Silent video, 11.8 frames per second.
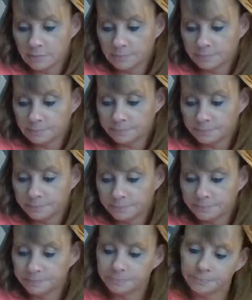
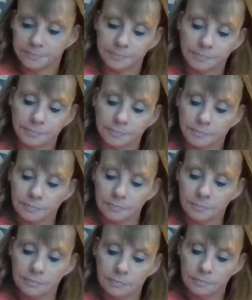
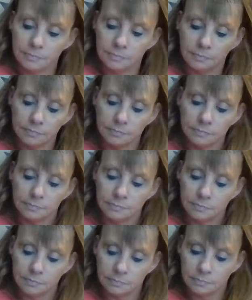
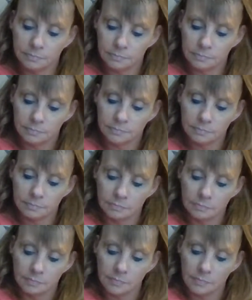
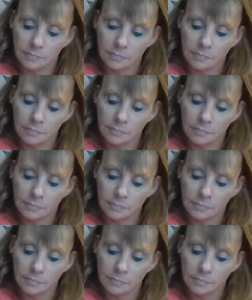No one is speaking in this clip.